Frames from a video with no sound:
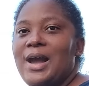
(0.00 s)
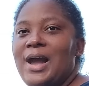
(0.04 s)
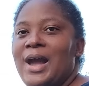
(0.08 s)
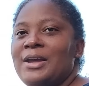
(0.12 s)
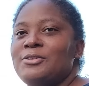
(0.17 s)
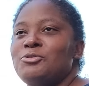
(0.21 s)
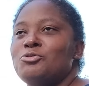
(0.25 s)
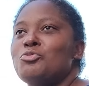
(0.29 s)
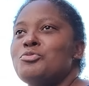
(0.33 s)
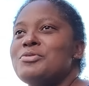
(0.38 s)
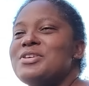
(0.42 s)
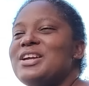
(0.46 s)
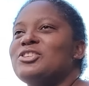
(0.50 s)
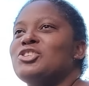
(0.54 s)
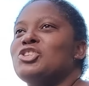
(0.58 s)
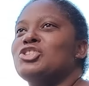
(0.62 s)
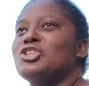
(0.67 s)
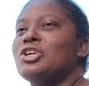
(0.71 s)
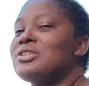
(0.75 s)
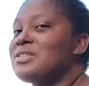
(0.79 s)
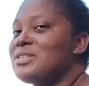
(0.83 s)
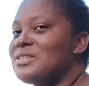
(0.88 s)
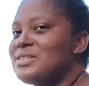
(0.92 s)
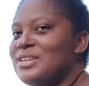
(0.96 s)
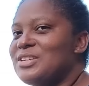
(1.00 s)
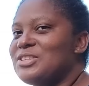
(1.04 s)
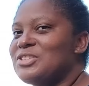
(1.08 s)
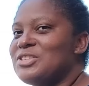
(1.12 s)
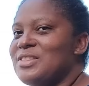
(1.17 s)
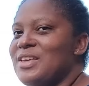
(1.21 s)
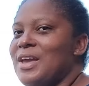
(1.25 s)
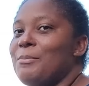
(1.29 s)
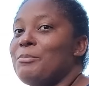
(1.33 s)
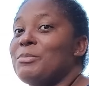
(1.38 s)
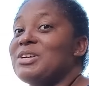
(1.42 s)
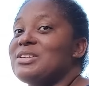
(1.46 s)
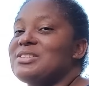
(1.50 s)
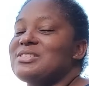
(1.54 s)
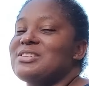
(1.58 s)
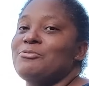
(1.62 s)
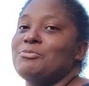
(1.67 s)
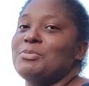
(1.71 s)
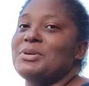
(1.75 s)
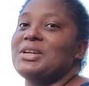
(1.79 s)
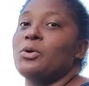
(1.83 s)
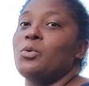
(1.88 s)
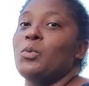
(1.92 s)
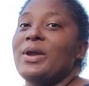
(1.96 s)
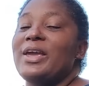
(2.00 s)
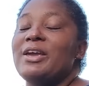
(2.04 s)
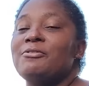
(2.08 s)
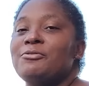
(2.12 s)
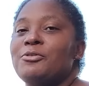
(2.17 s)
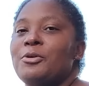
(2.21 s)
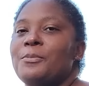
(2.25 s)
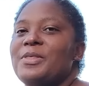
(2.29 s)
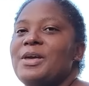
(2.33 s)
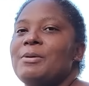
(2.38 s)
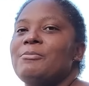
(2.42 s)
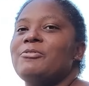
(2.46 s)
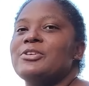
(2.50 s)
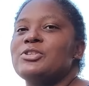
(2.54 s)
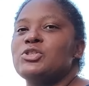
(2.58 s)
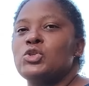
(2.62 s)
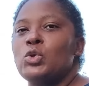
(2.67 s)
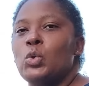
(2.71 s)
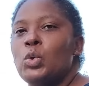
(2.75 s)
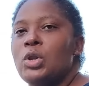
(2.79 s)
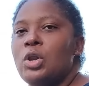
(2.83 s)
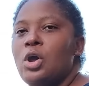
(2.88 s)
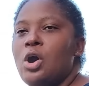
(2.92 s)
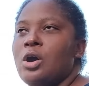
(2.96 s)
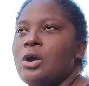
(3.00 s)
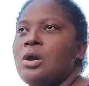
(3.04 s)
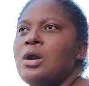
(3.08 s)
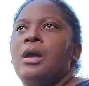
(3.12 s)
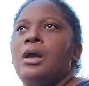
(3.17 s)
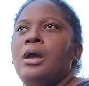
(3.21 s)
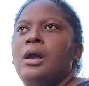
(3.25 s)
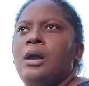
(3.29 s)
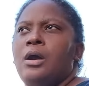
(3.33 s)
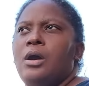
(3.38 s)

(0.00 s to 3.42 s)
and readjusting to them because I've been away from them for so long.